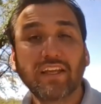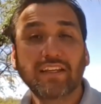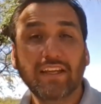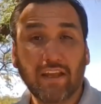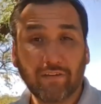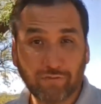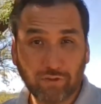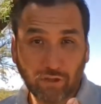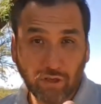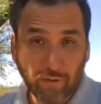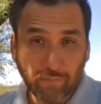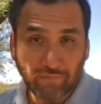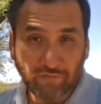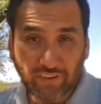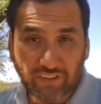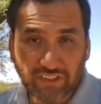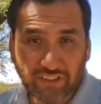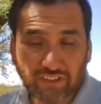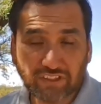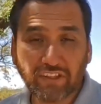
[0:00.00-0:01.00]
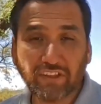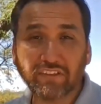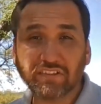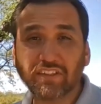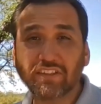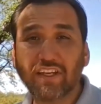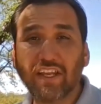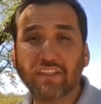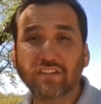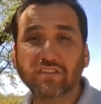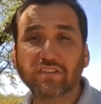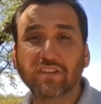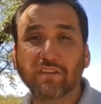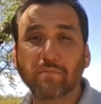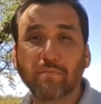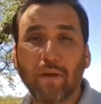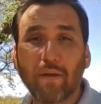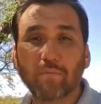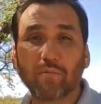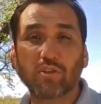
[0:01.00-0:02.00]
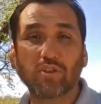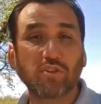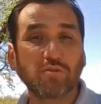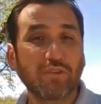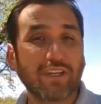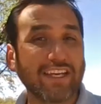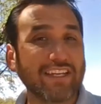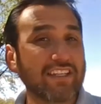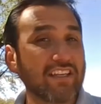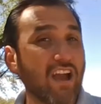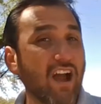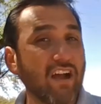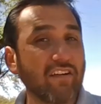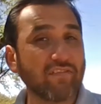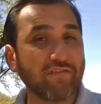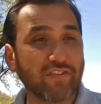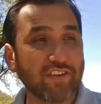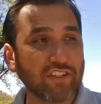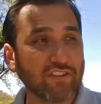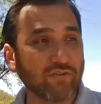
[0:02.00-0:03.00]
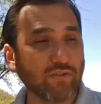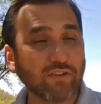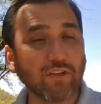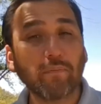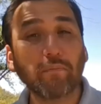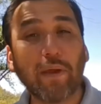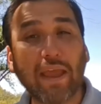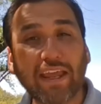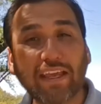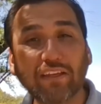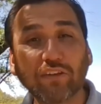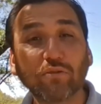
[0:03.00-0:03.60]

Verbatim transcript: Now, if you come fishing here at the Nature Center, remember you cannot fish from the bank.